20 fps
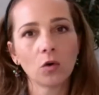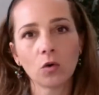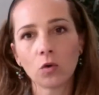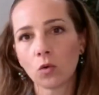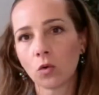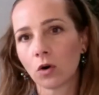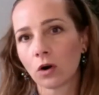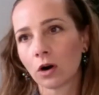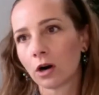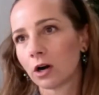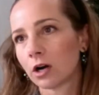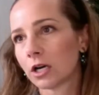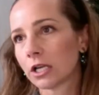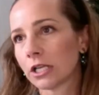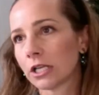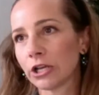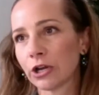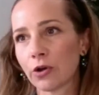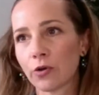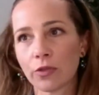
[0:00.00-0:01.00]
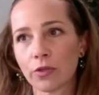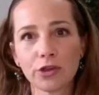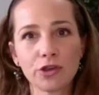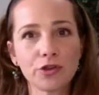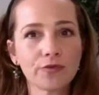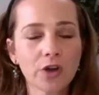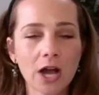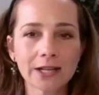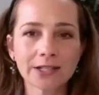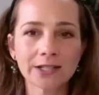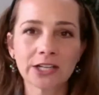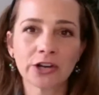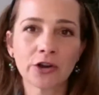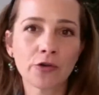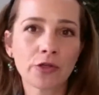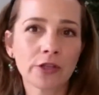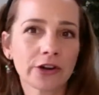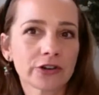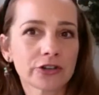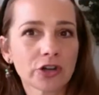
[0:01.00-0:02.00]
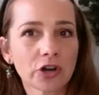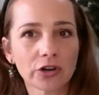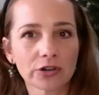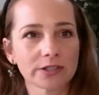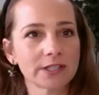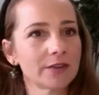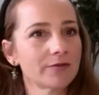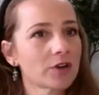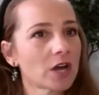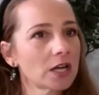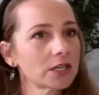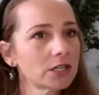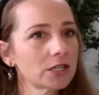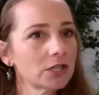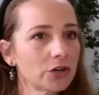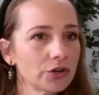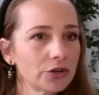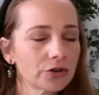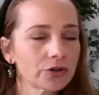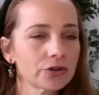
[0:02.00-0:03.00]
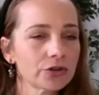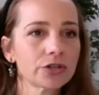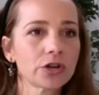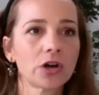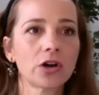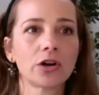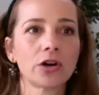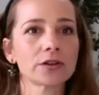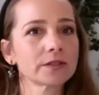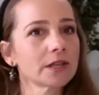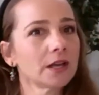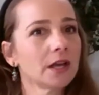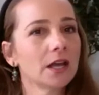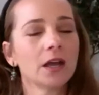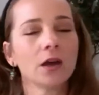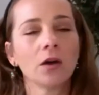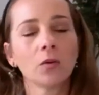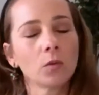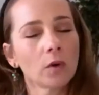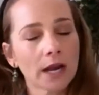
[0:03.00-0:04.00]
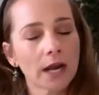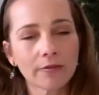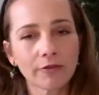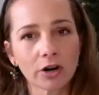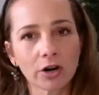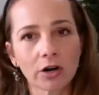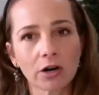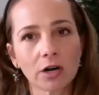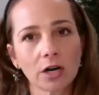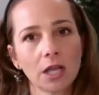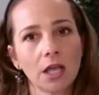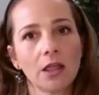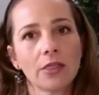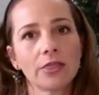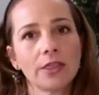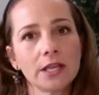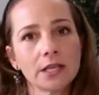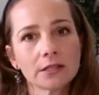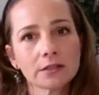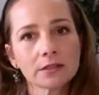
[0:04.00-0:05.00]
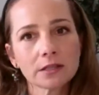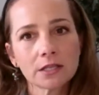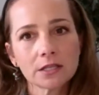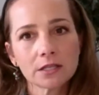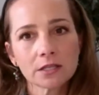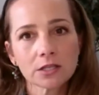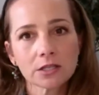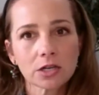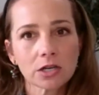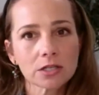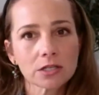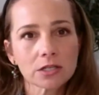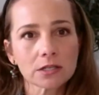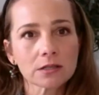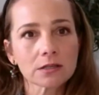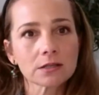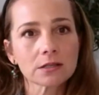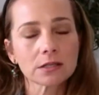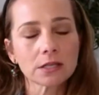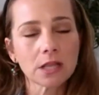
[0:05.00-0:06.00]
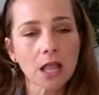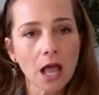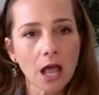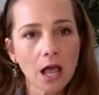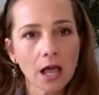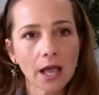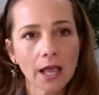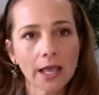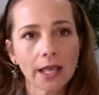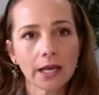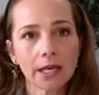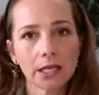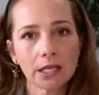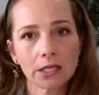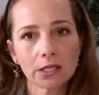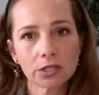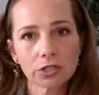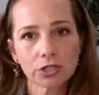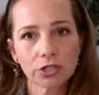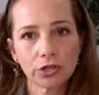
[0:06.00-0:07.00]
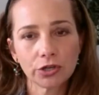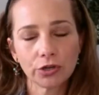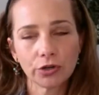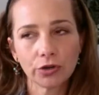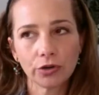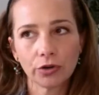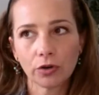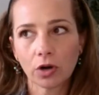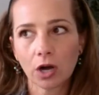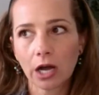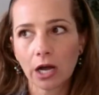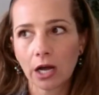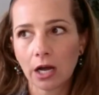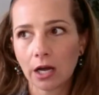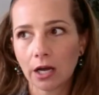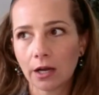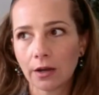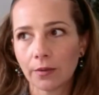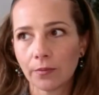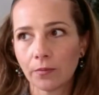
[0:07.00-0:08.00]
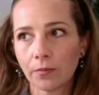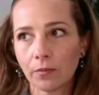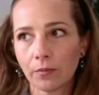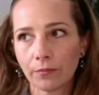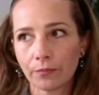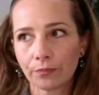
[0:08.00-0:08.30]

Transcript: or you know you've gotten to know their dogs they've gotten to know your dogs whatever things can start to slide into uh,